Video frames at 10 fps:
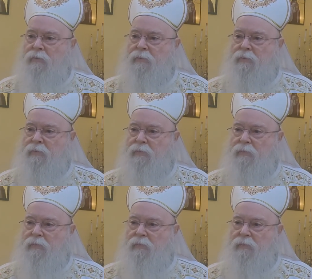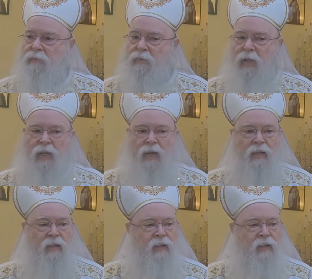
(silence)